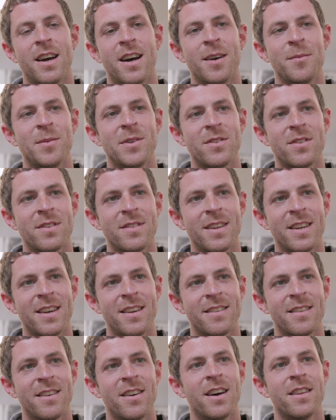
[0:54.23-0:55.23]
I'm interested
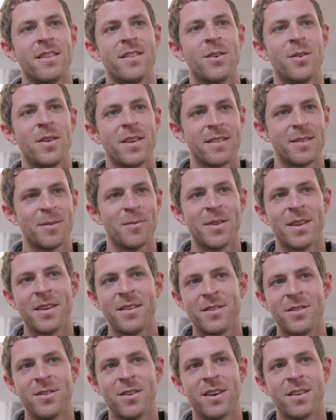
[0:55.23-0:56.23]
in sort of undoing some of
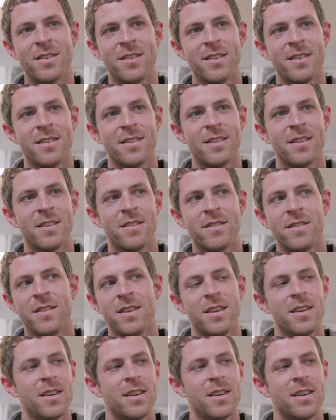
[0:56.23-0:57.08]
those structures, sort of,